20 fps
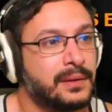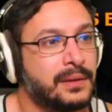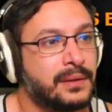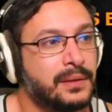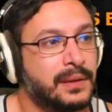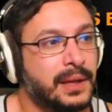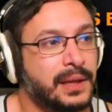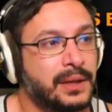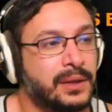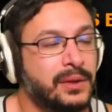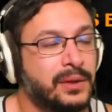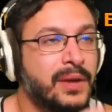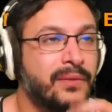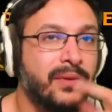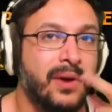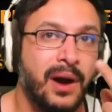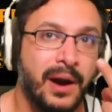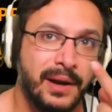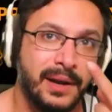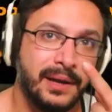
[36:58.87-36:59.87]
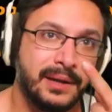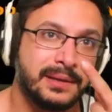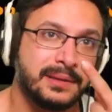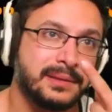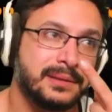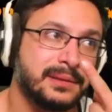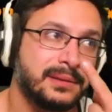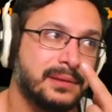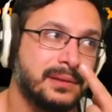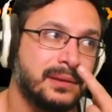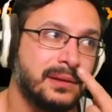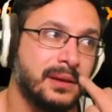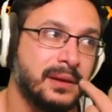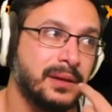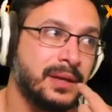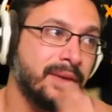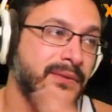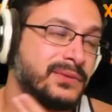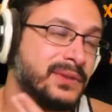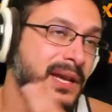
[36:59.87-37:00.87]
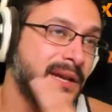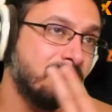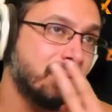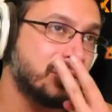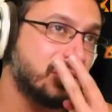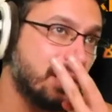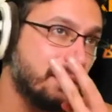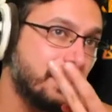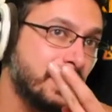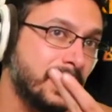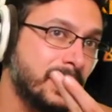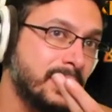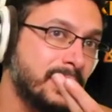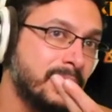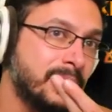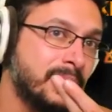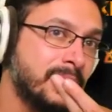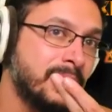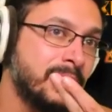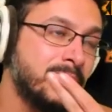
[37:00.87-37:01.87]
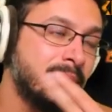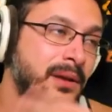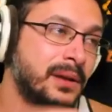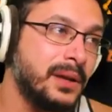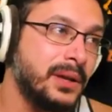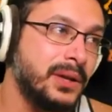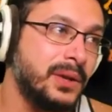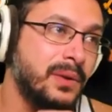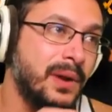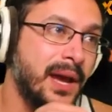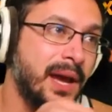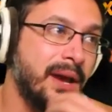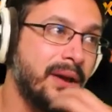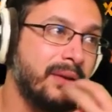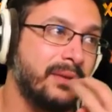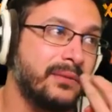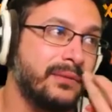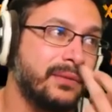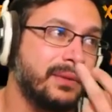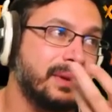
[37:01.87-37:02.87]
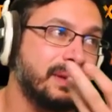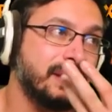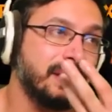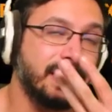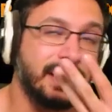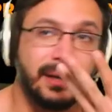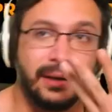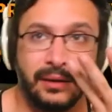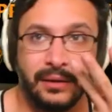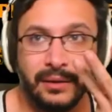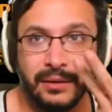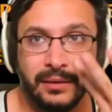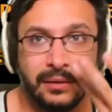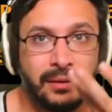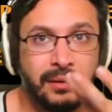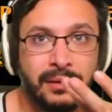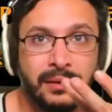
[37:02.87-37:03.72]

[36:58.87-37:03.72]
Like, you have Onyx, you have Cyclone Summoner, you have Leer,